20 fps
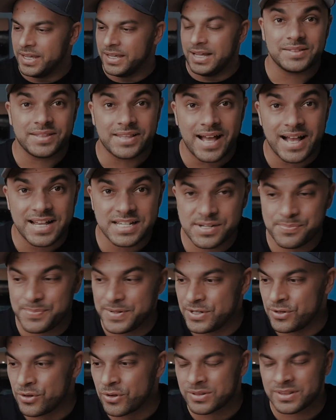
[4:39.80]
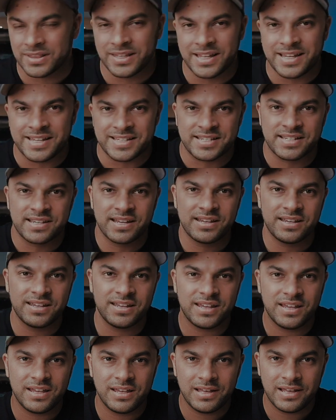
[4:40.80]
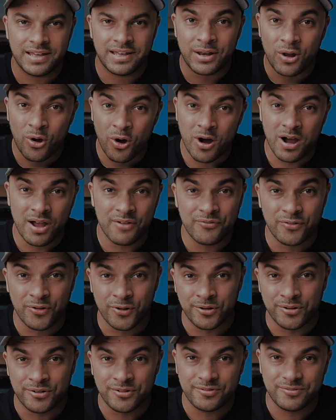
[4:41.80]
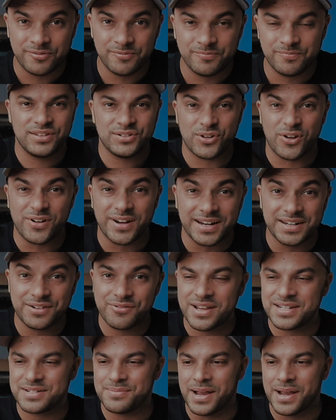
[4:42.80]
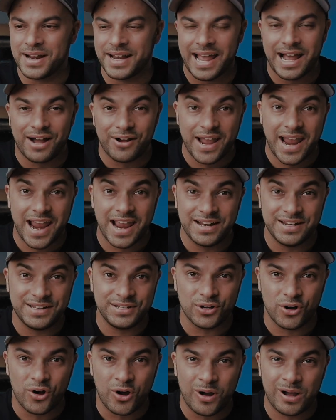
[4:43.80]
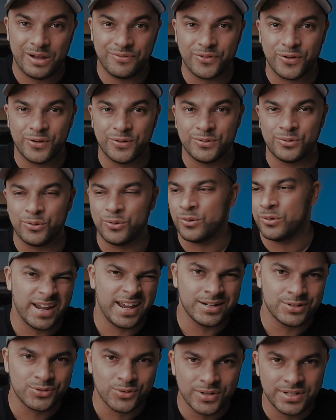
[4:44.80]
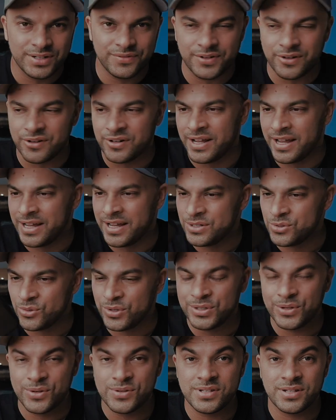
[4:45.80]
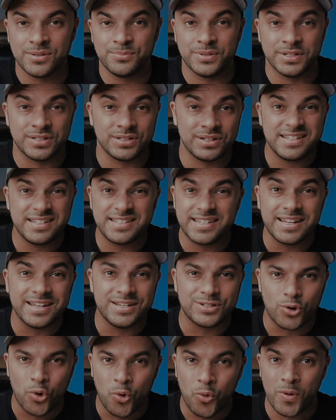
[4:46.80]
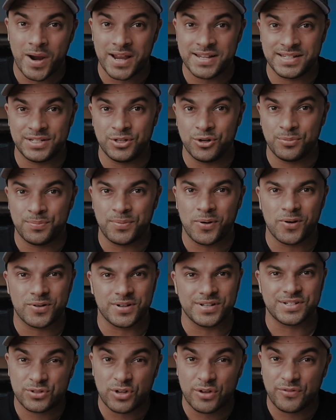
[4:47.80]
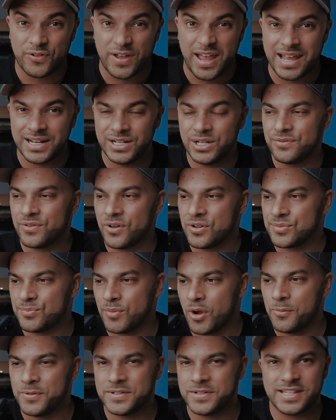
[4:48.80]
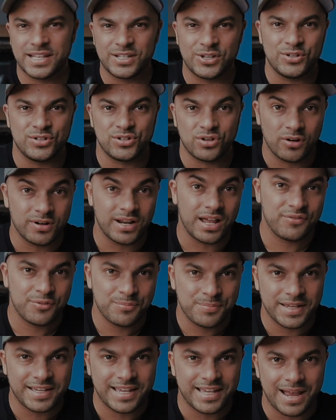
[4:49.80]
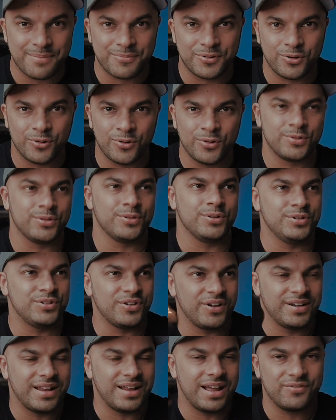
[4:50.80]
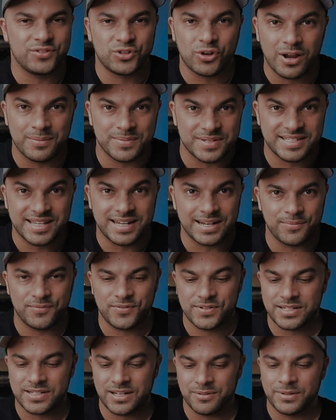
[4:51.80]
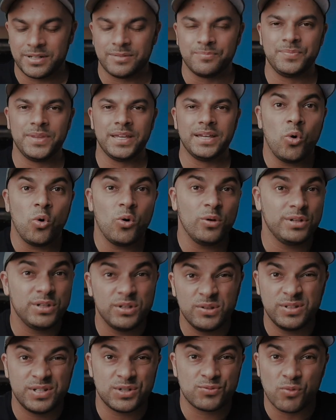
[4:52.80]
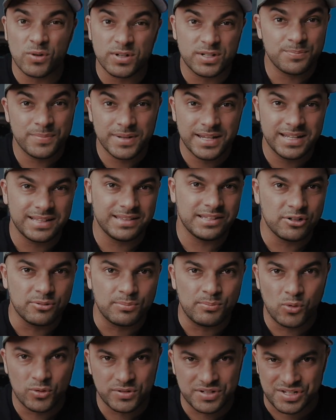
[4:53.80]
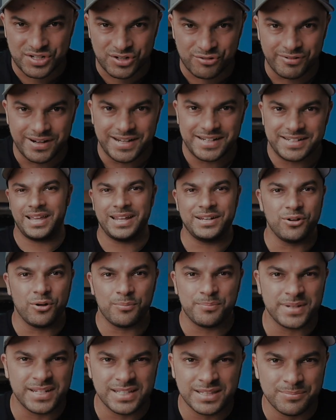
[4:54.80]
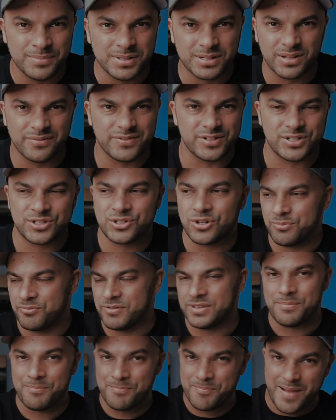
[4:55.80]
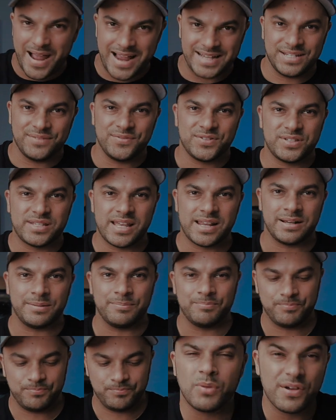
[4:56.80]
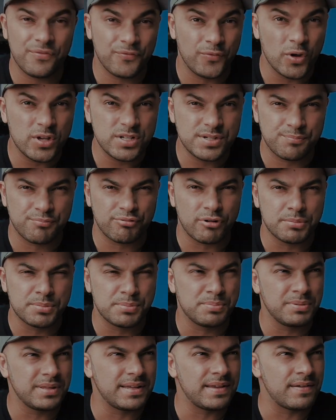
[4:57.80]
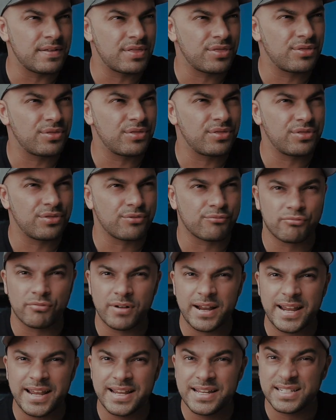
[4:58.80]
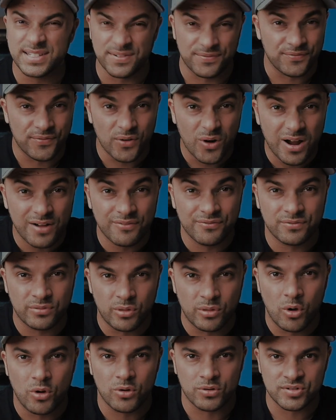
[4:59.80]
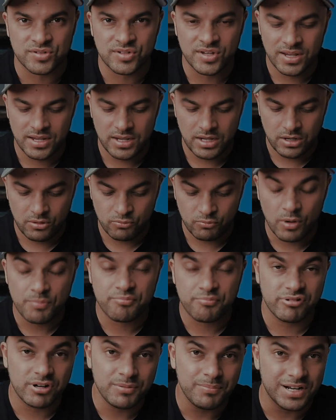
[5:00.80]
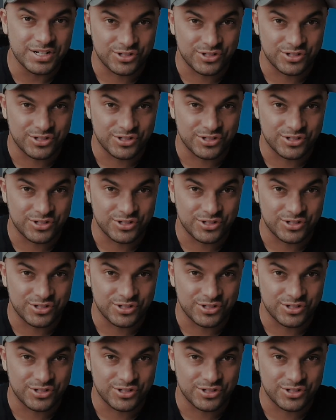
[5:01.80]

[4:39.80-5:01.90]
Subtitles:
Last but not least, an iPhone. Don't underestimate how handy your iPhone or Android if you're an Android user, but this thing is always in your pocket. So for any of those moments that you don't have your big camera on, or you don't have time to set up for something, or you just want to be a little more discreet and not be in the middle of a shop with a massive setup. My first probably 3 to 5 vlogs were pretty